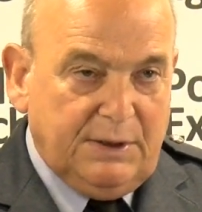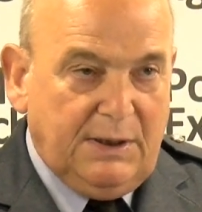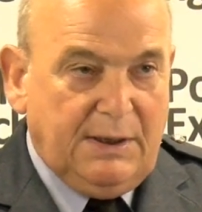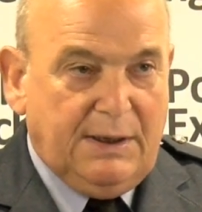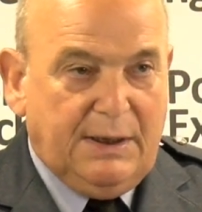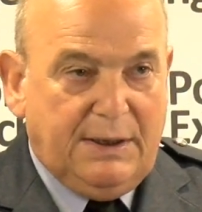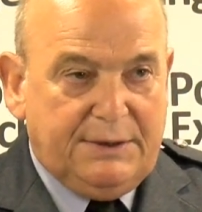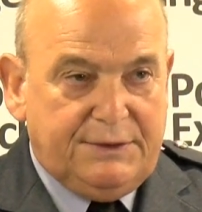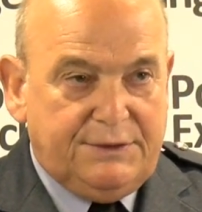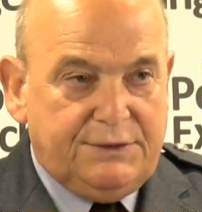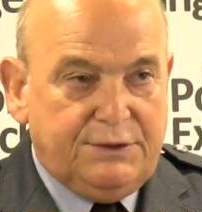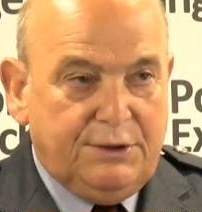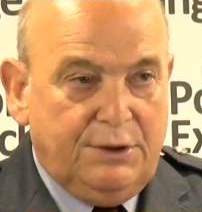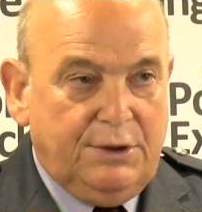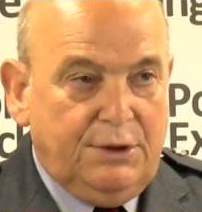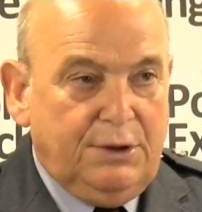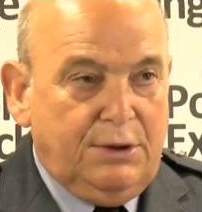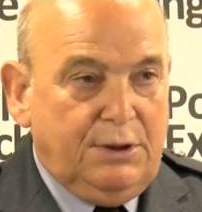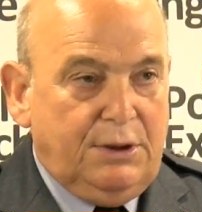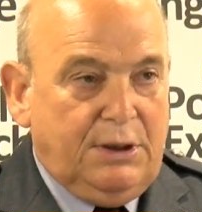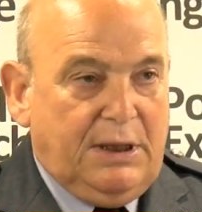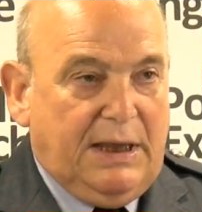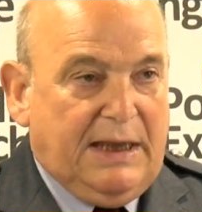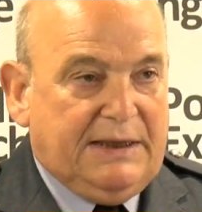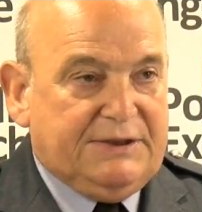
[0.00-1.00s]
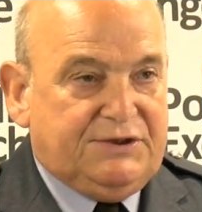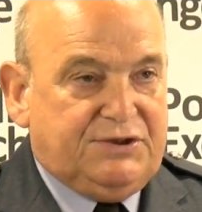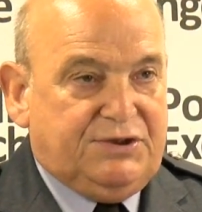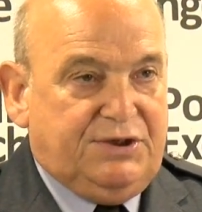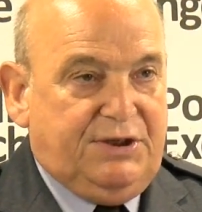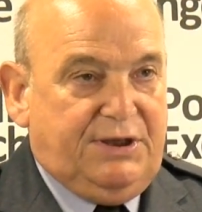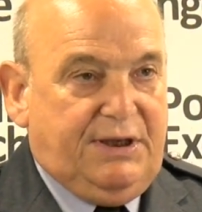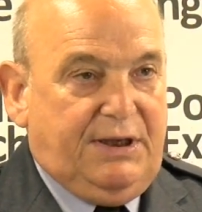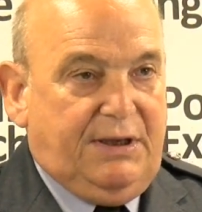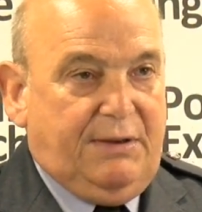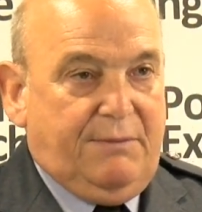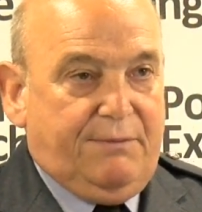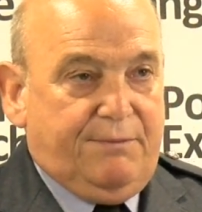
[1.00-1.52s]
and
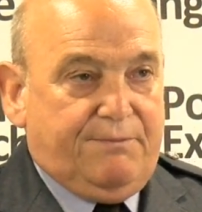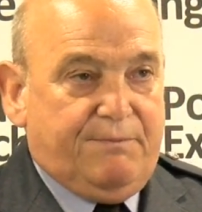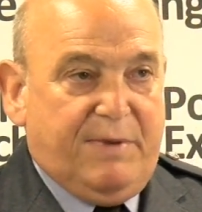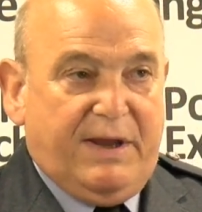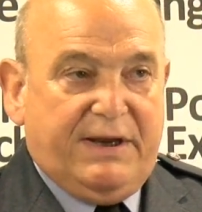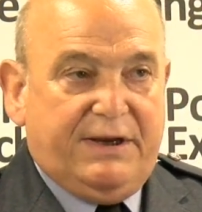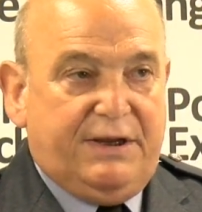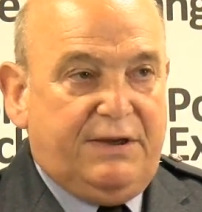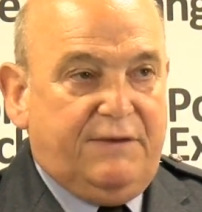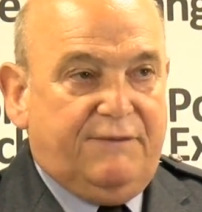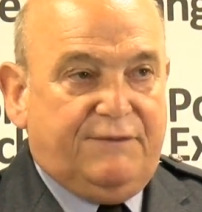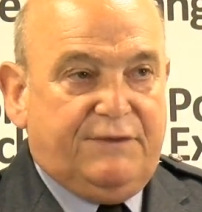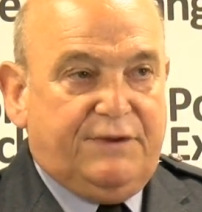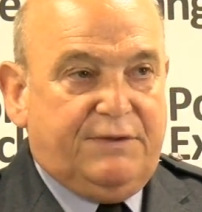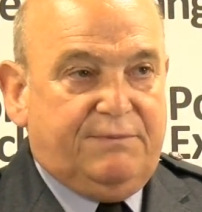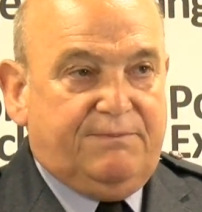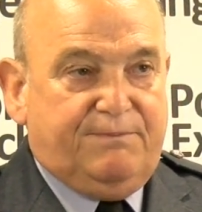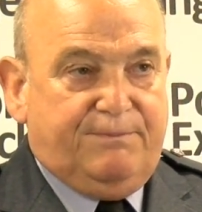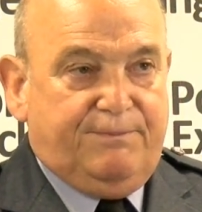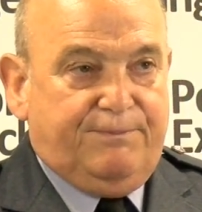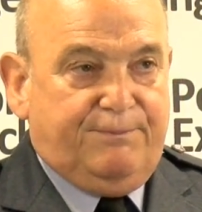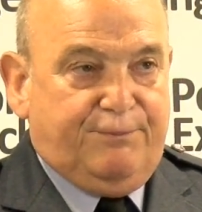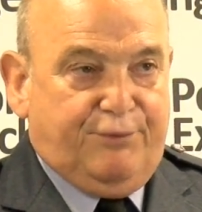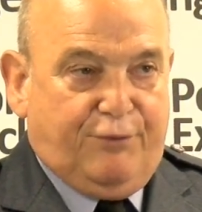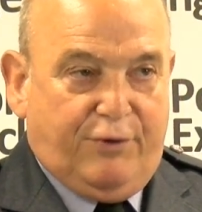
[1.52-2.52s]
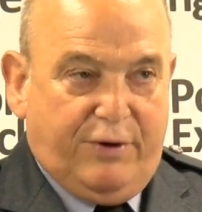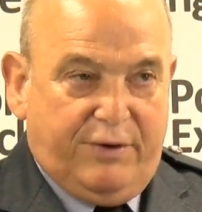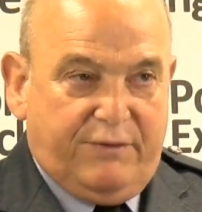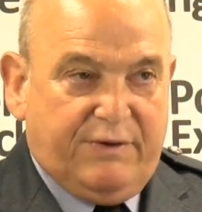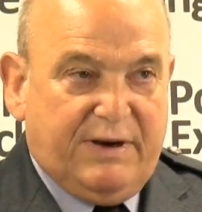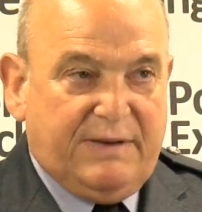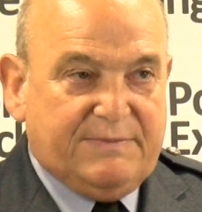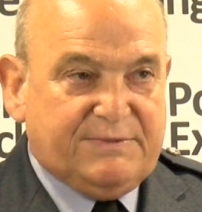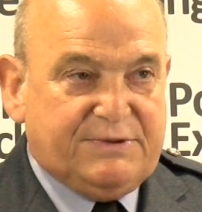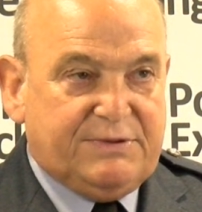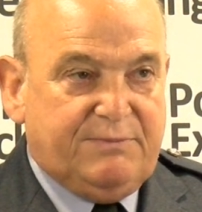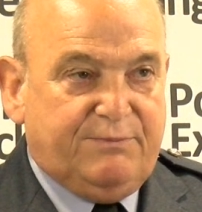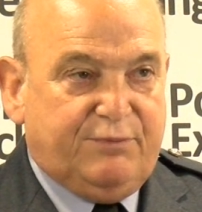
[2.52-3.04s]
actually many of the
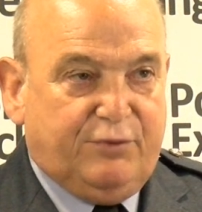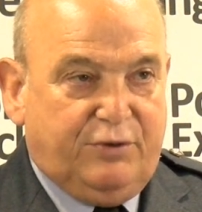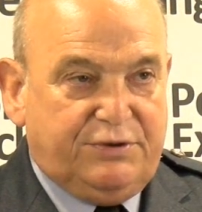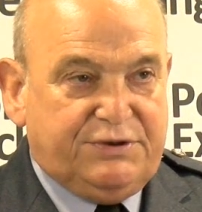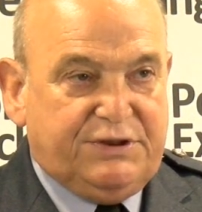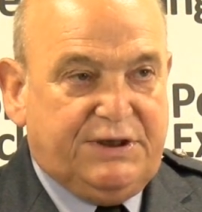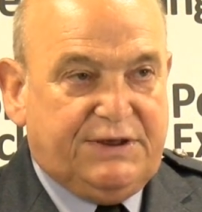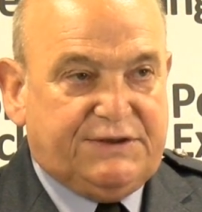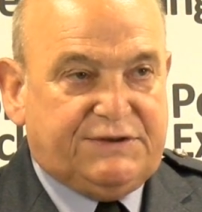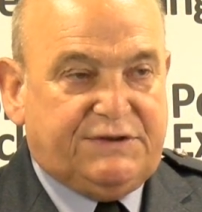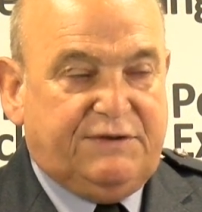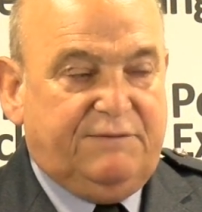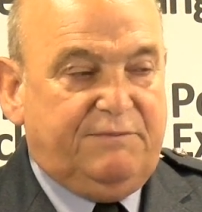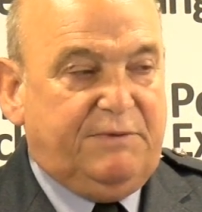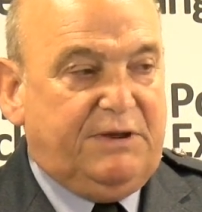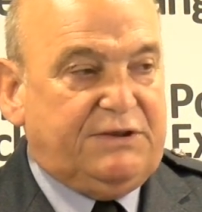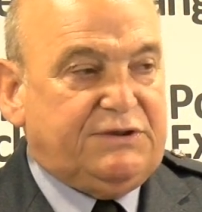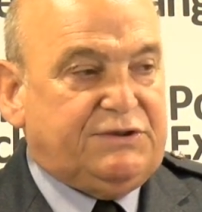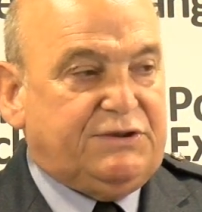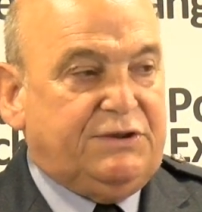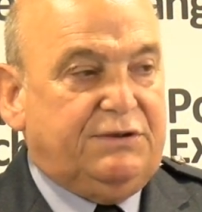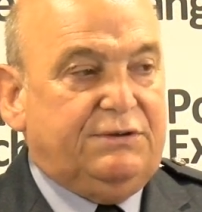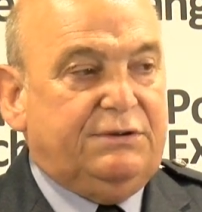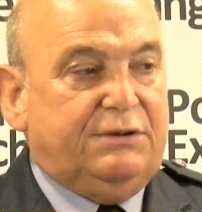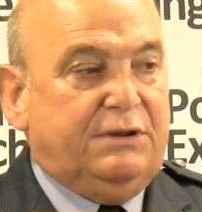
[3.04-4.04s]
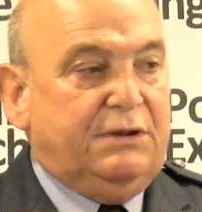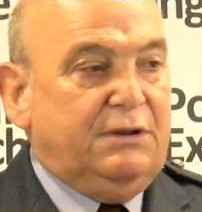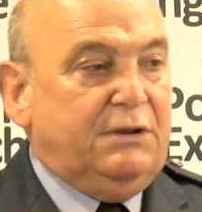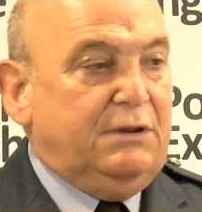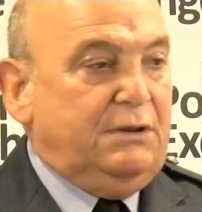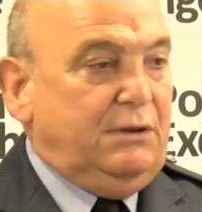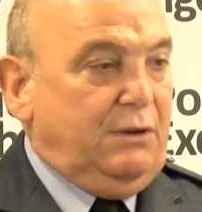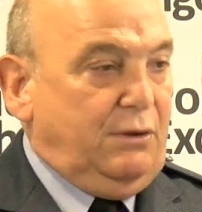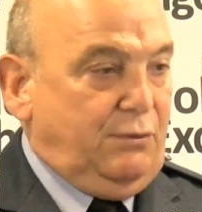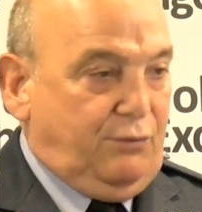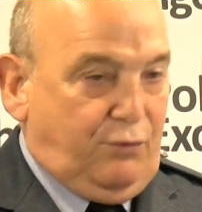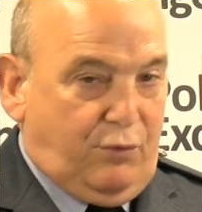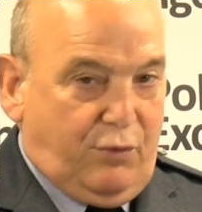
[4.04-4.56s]
programs and projects I've mentioned
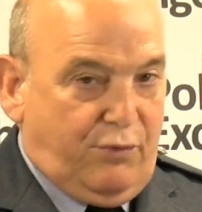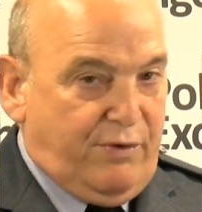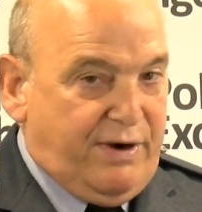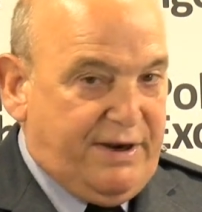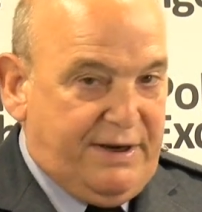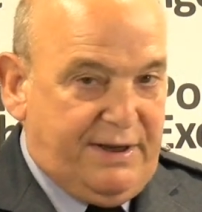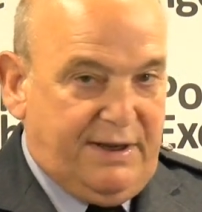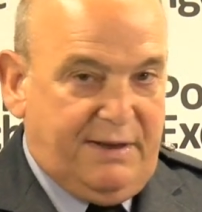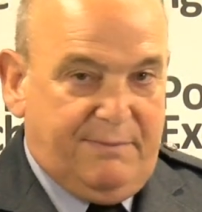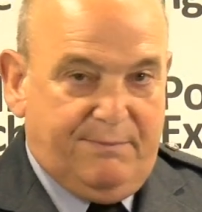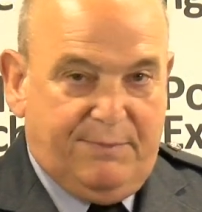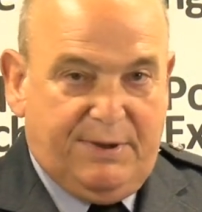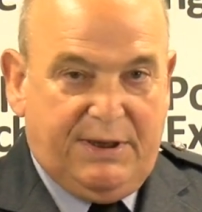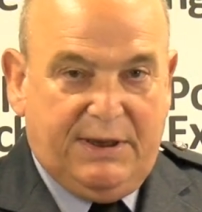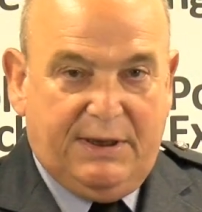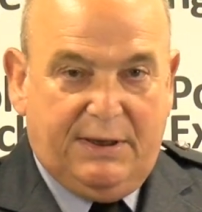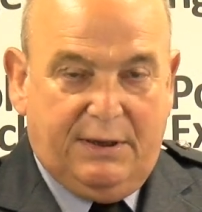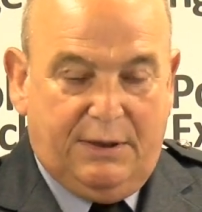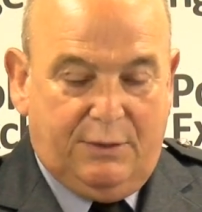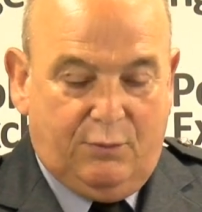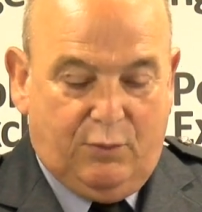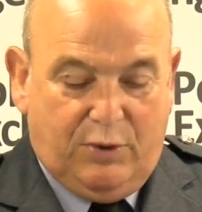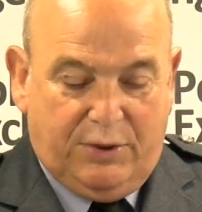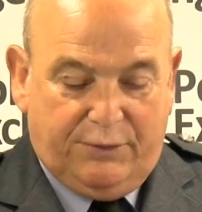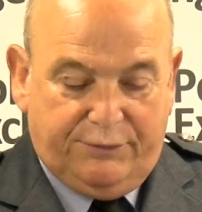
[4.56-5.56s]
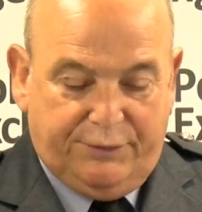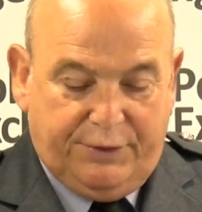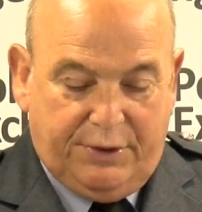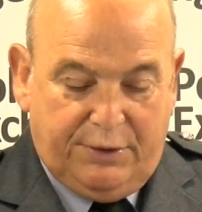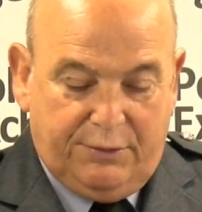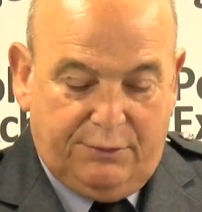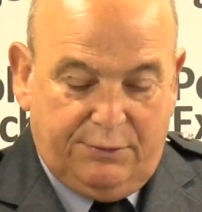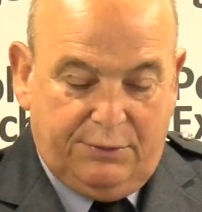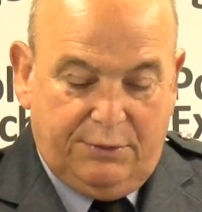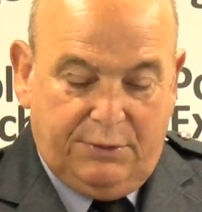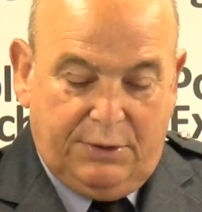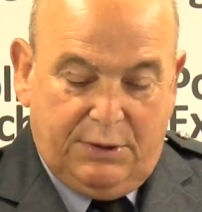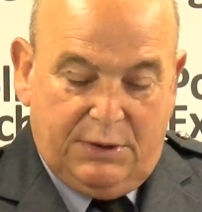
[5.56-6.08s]
are already in being and well
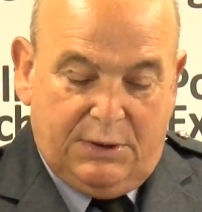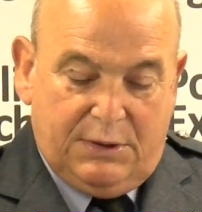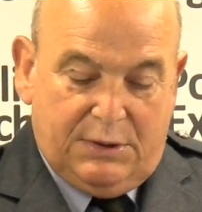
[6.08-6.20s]
known.